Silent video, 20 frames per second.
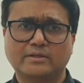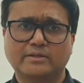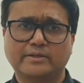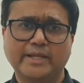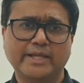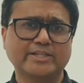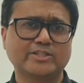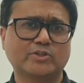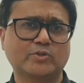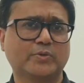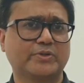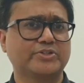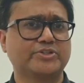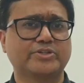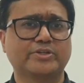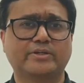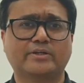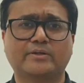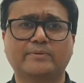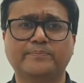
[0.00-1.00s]
next
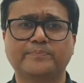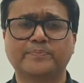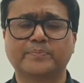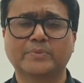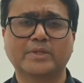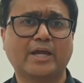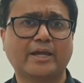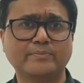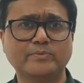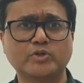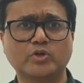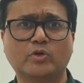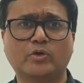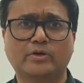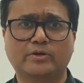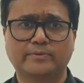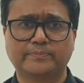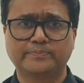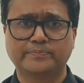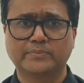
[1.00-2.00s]
question, I'm
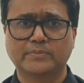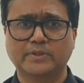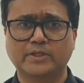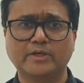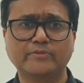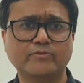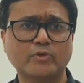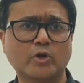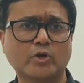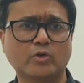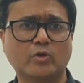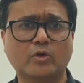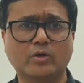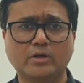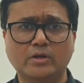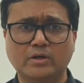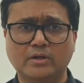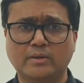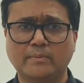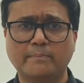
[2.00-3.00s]
sure, if not
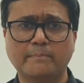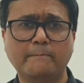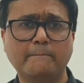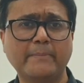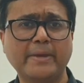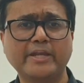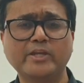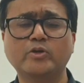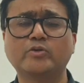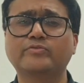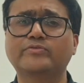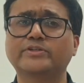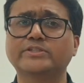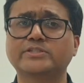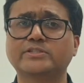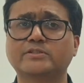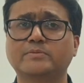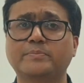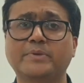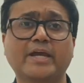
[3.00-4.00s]
all, many of
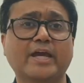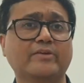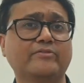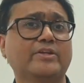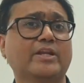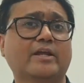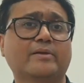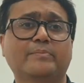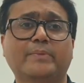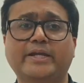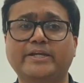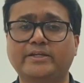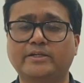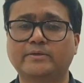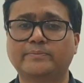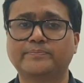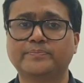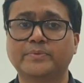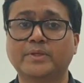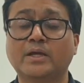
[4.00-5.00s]
us may have in our mind.
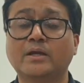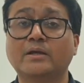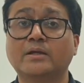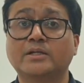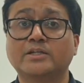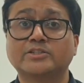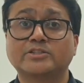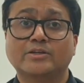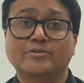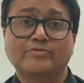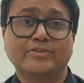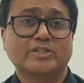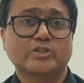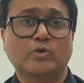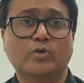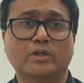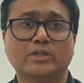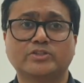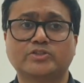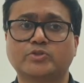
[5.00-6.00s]
Sir, which
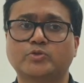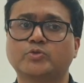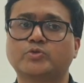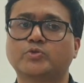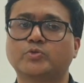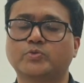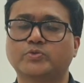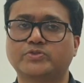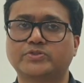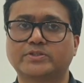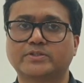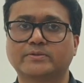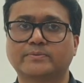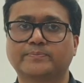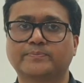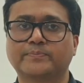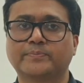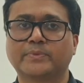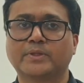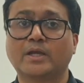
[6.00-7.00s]
college to choose?
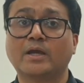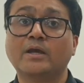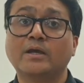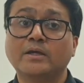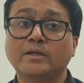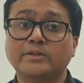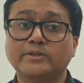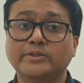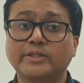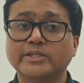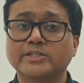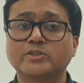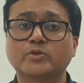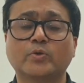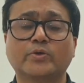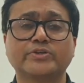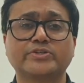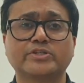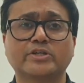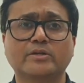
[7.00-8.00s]
This
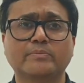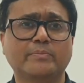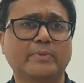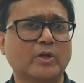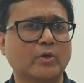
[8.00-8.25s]
question may